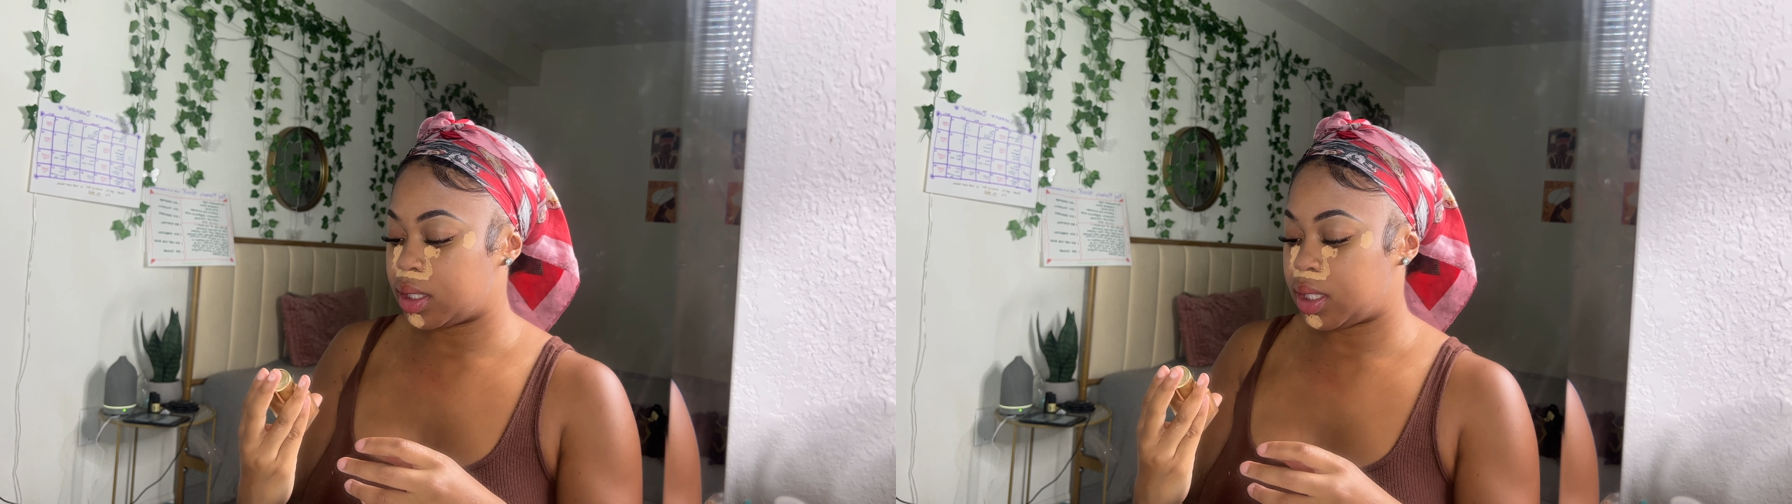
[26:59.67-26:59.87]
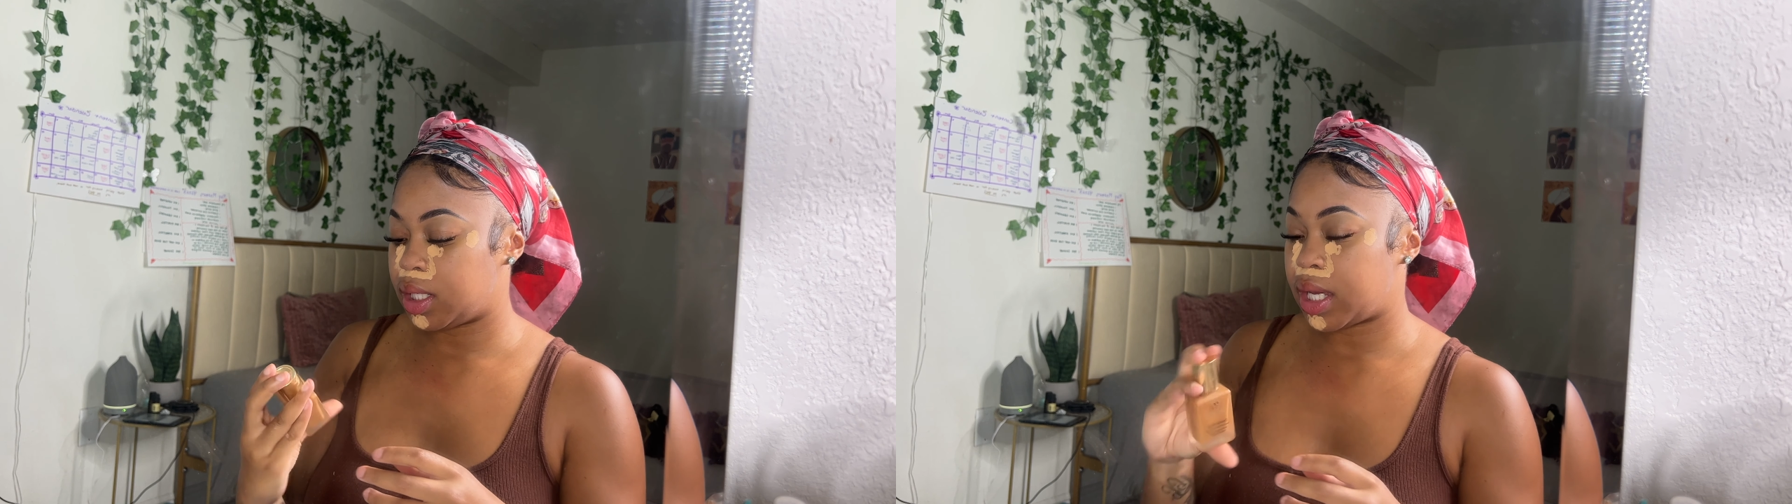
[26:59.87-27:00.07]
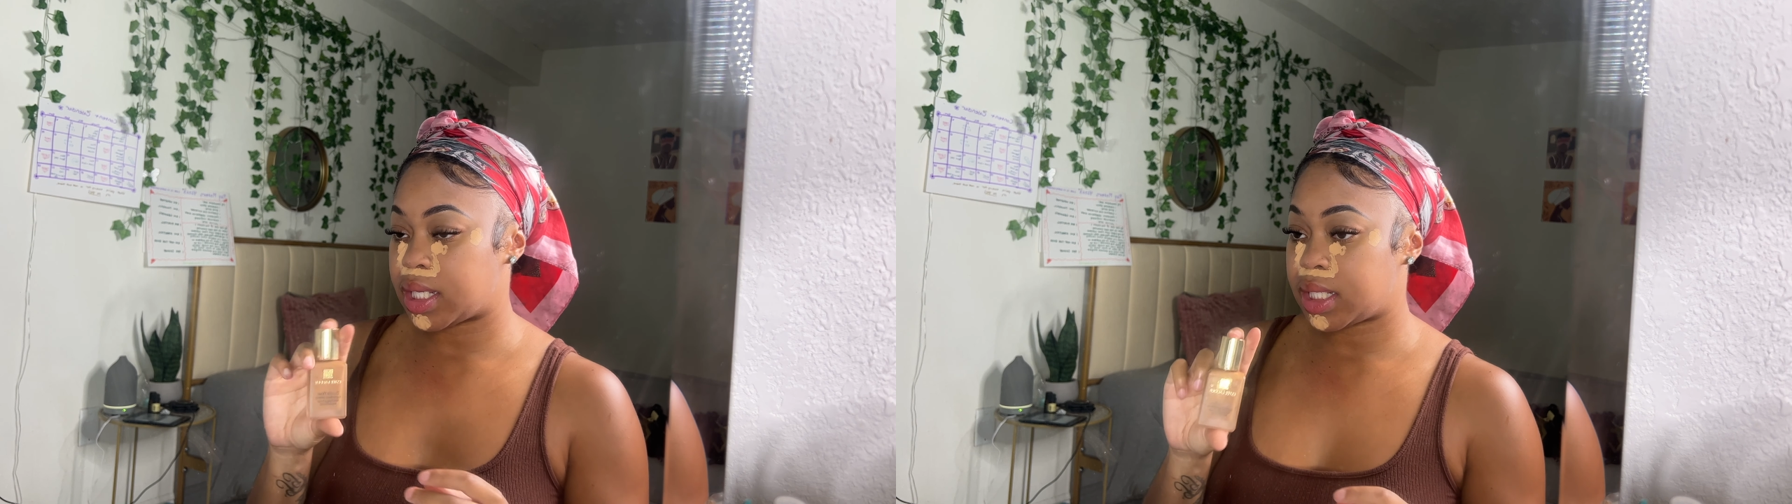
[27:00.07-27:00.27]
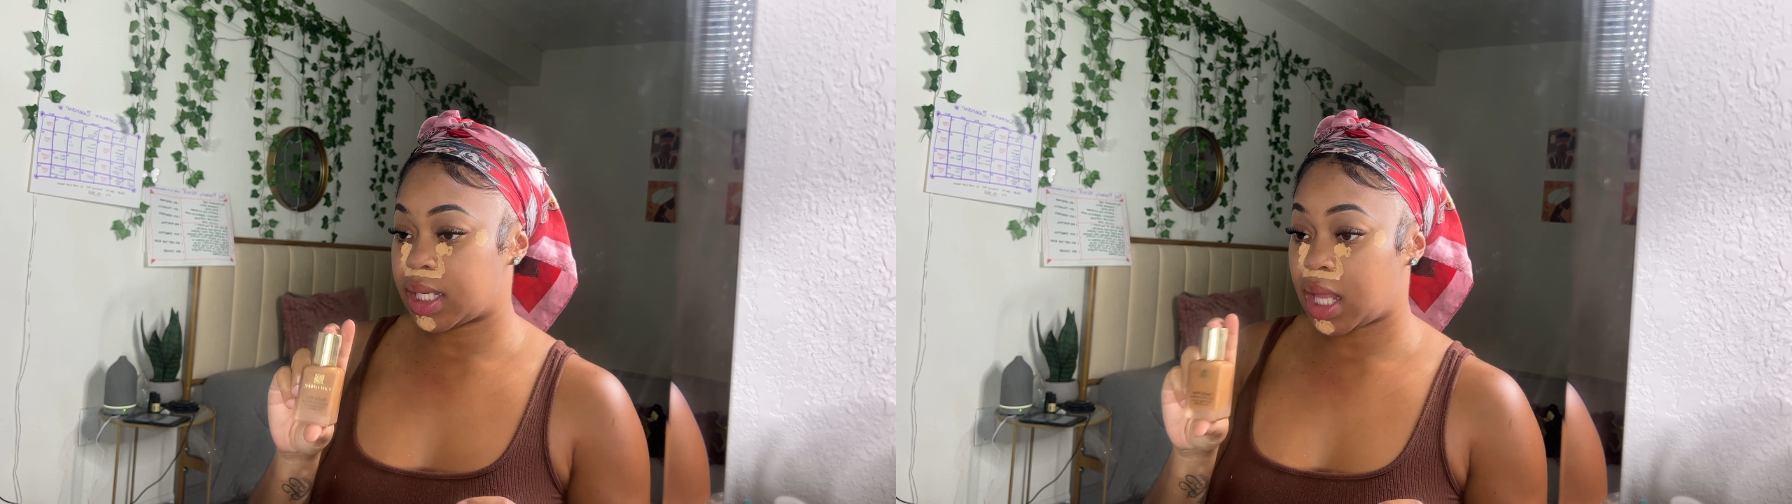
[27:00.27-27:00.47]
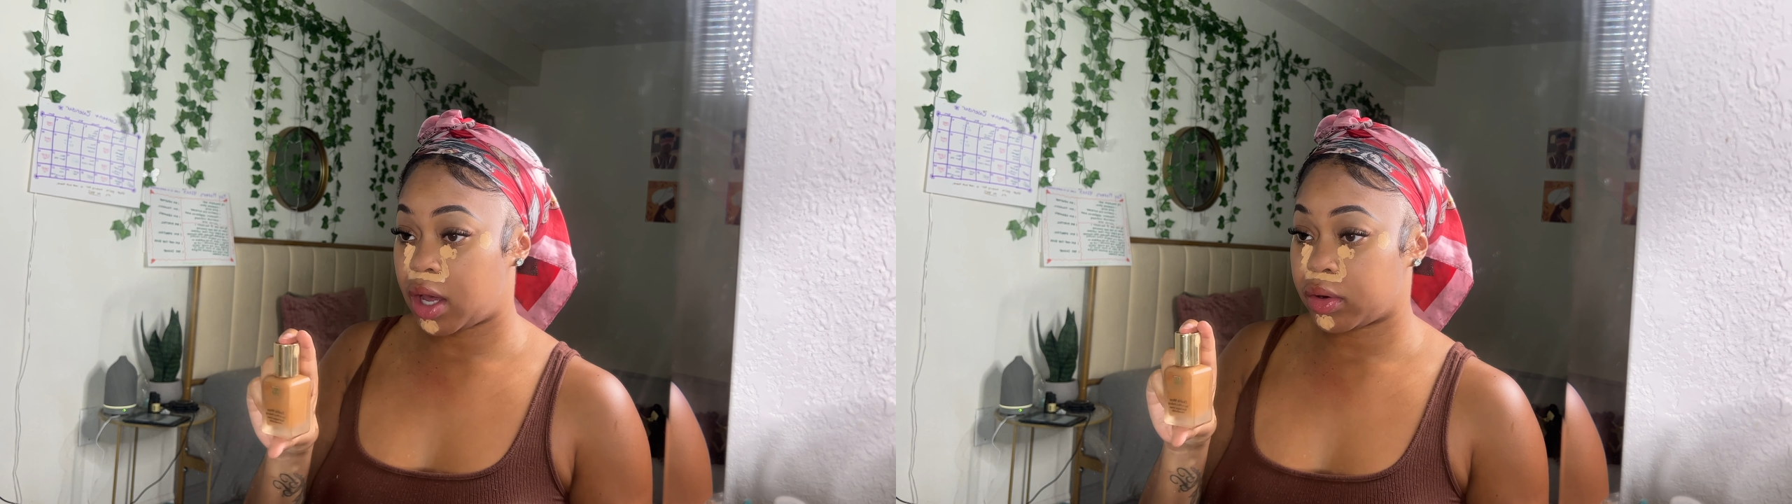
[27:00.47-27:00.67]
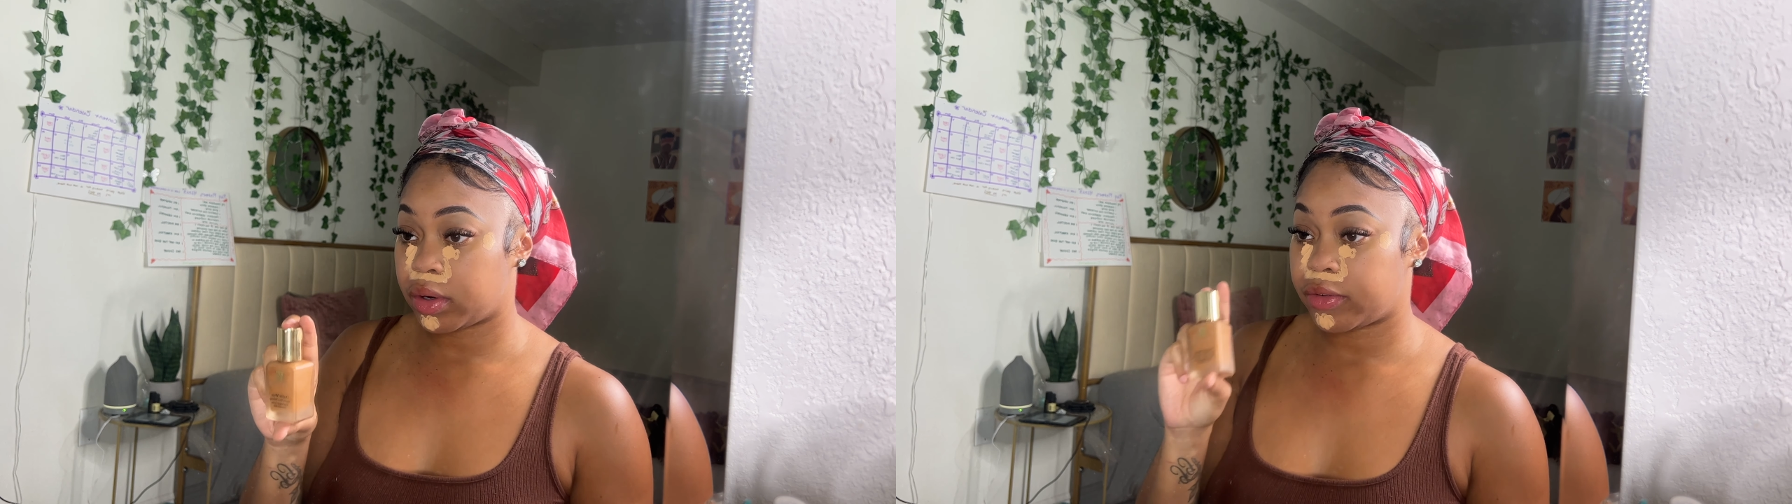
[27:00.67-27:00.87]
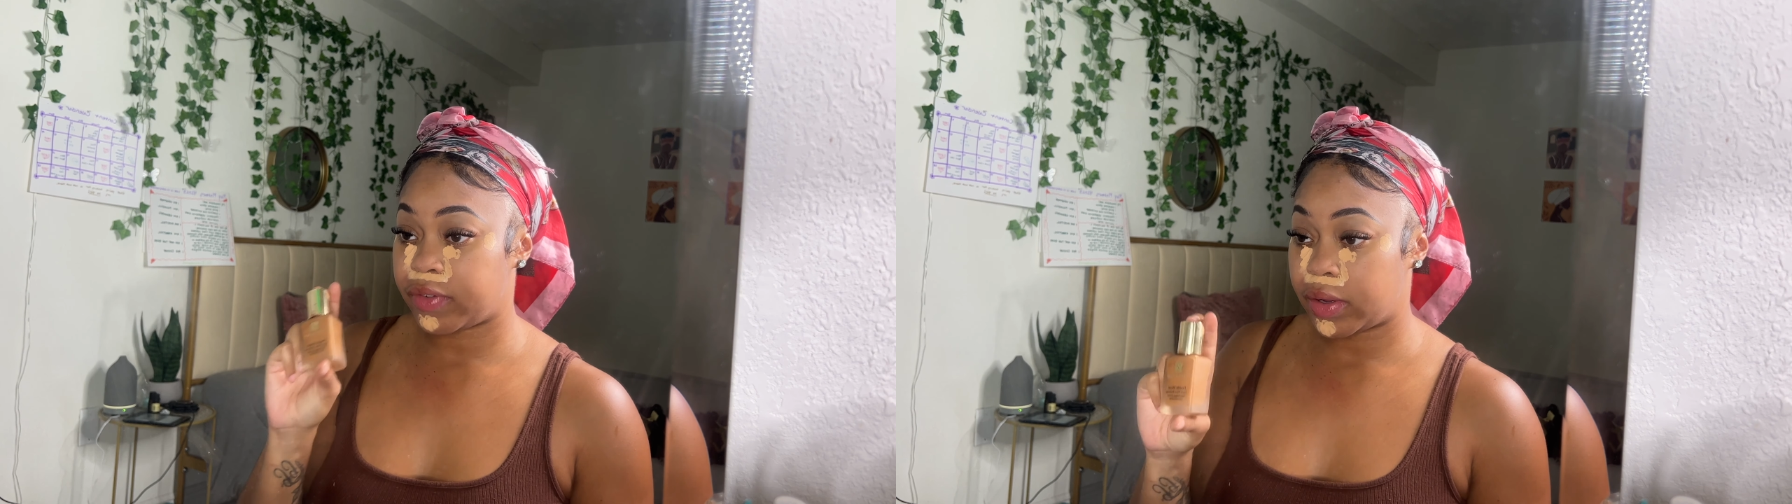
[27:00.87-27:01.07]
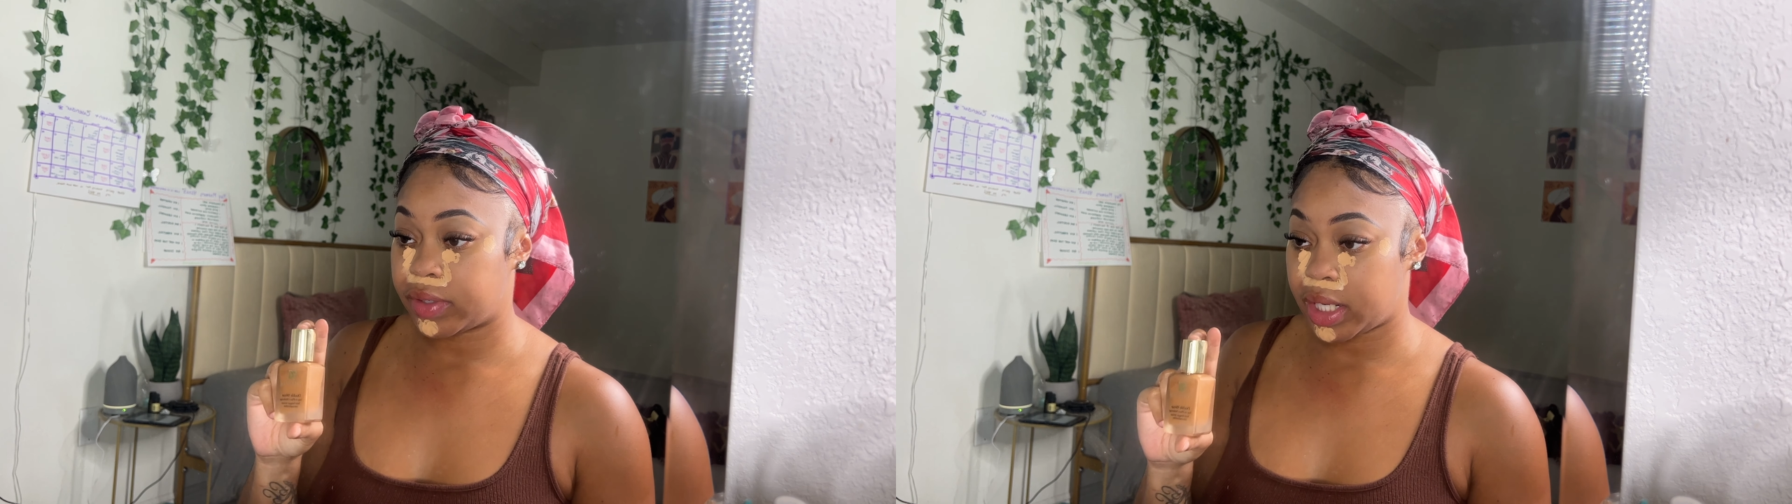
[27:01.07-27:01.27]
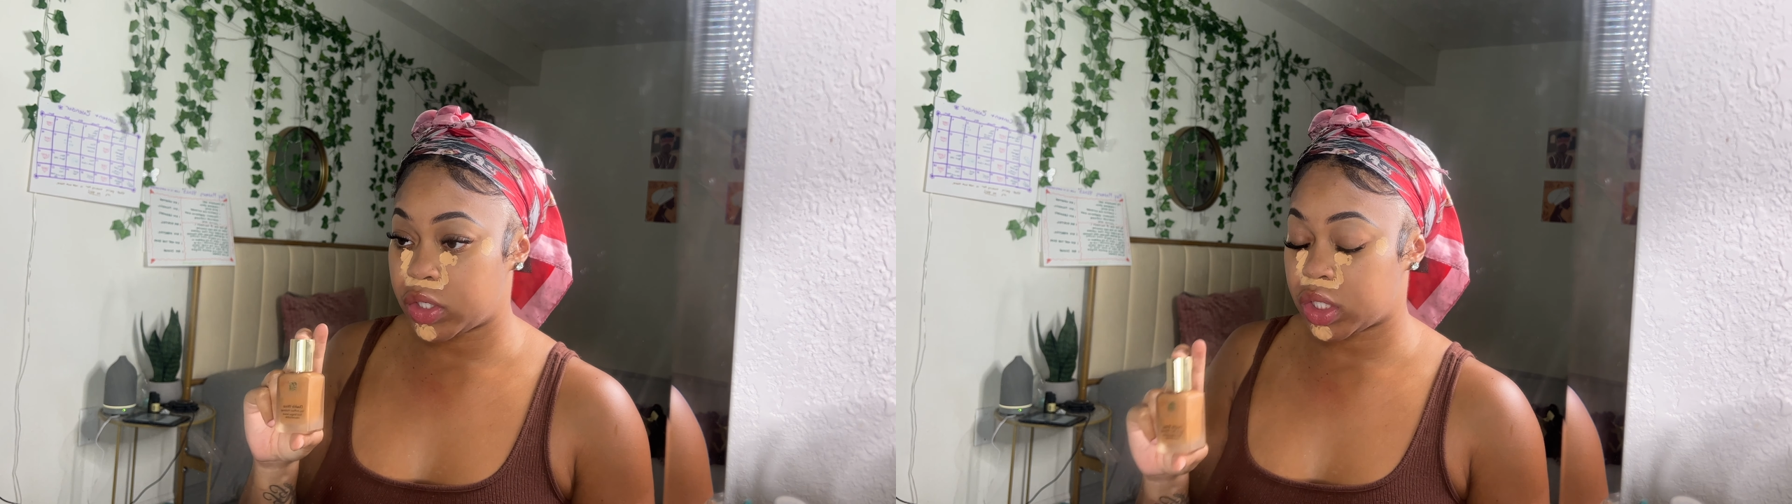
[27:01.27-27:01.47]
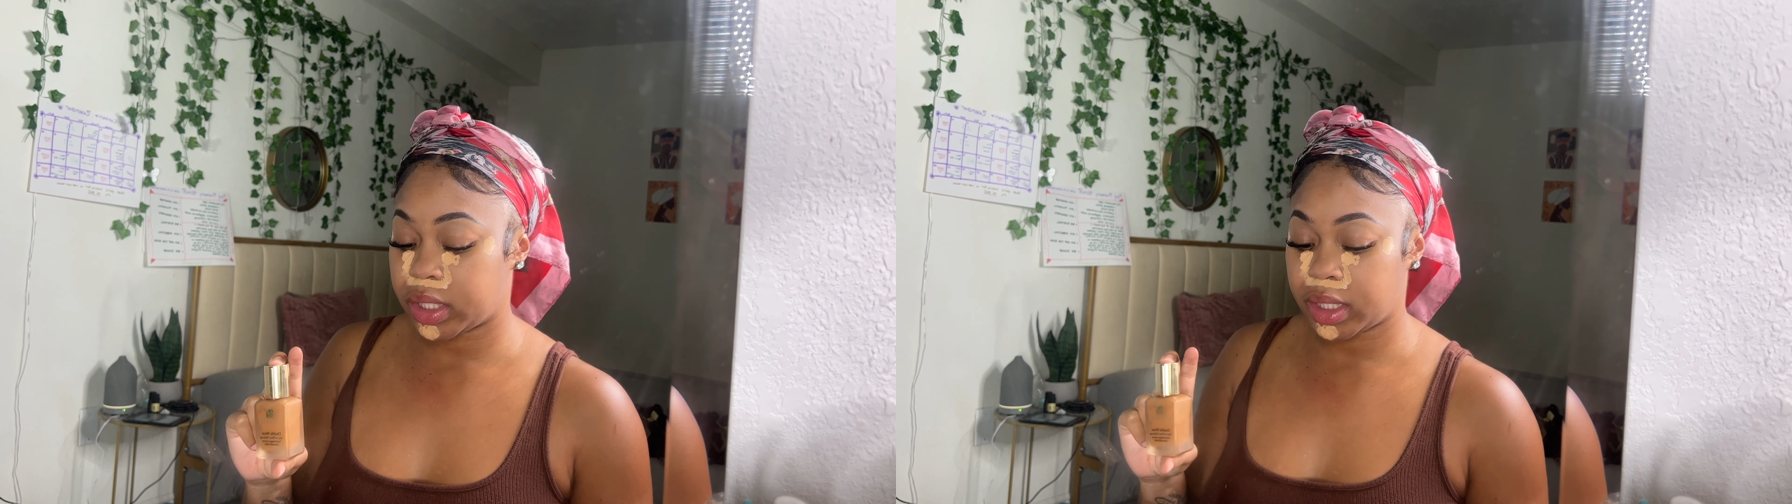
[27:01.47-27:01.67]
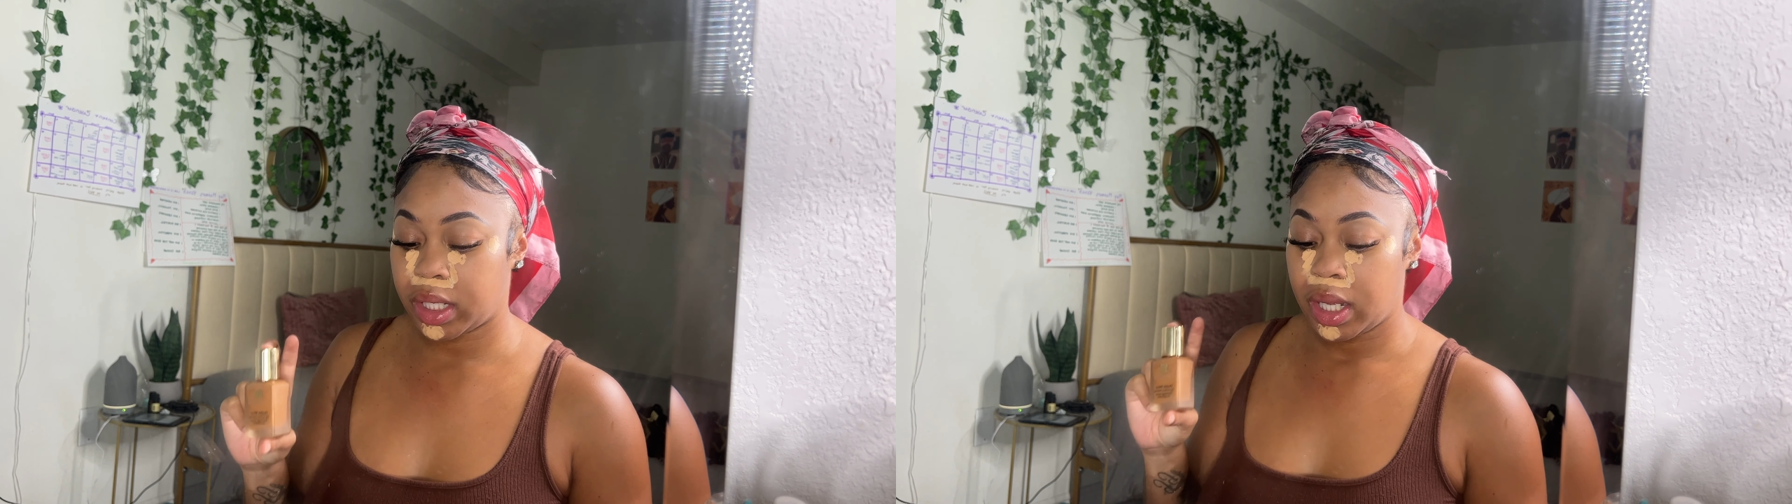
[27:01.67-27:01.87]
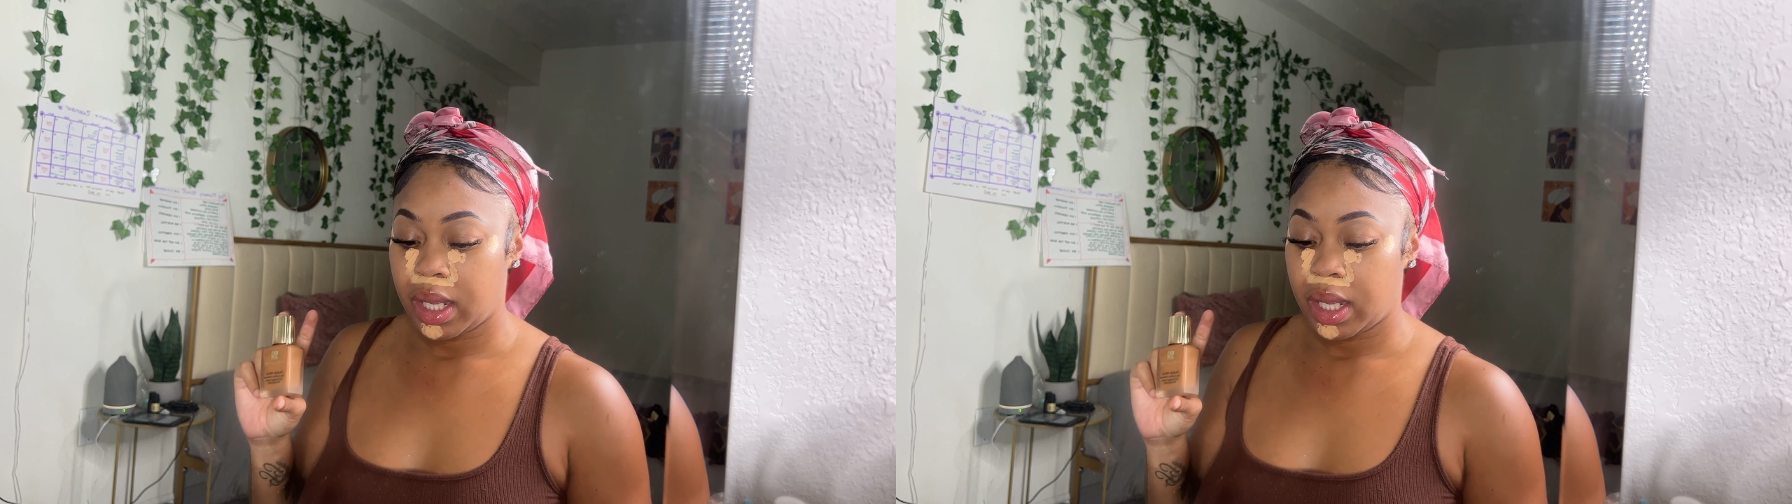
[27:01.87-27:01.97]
the Estee Lauder foundation.